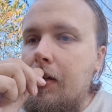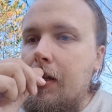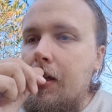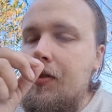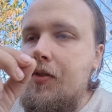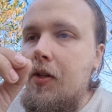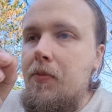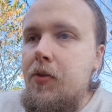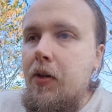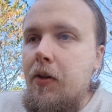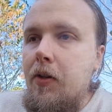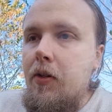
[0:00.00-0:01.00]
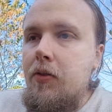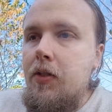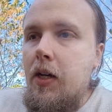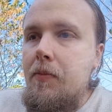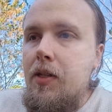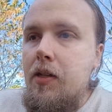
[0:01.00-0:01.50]
E sub 0
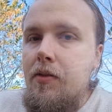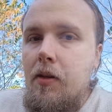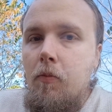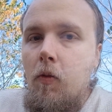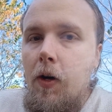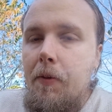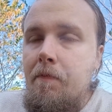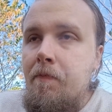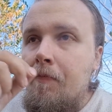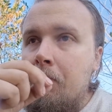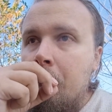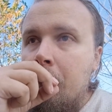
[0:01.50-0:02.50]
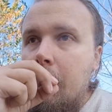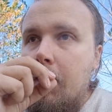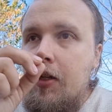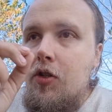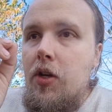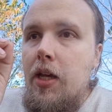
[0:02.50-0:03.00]
times E sub 1,
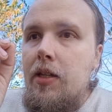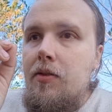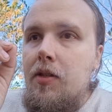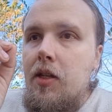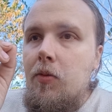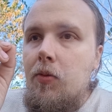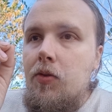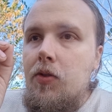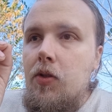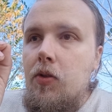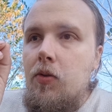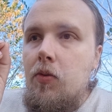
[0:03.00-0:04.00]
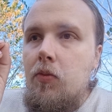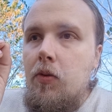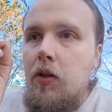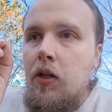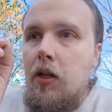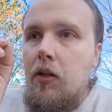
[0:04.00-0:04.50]
J is equal to
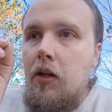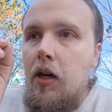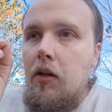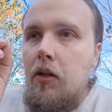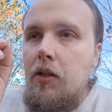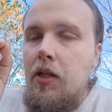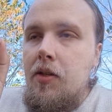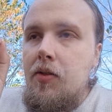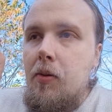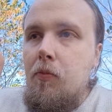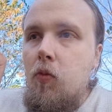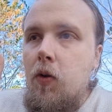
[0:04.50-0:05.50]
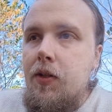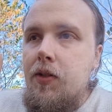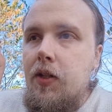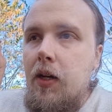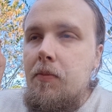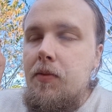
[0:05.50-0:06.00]
E sub 1
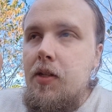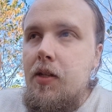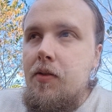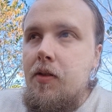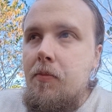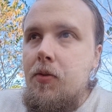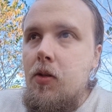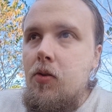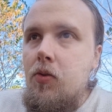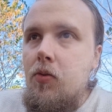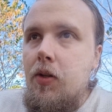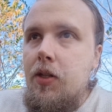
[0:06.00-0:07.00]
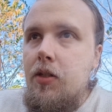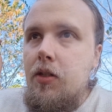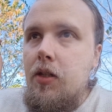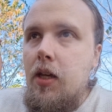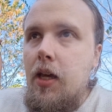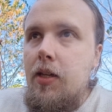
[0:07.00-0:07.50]
times E sub 2,
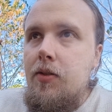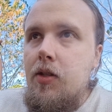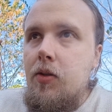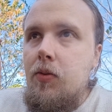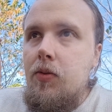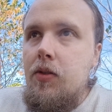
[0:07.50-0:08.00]
and K is equal